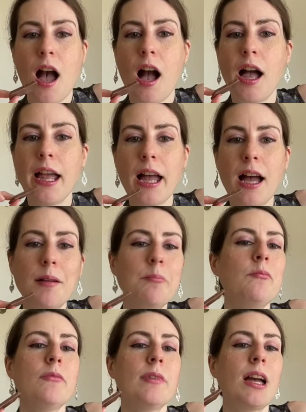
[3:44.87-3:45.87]
I
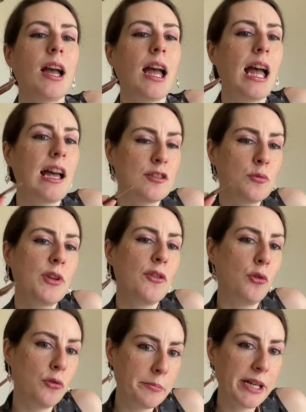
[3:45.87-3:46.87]
am, as with
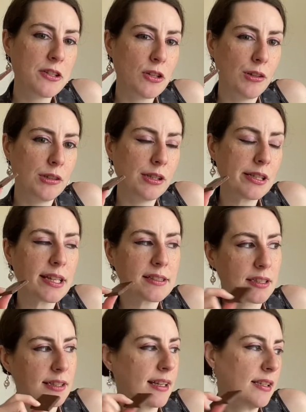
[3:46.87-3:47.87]
all my chocolate
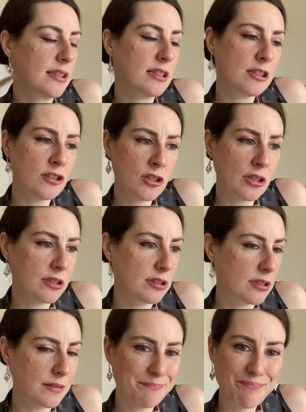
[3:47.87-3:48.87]
taste tests, just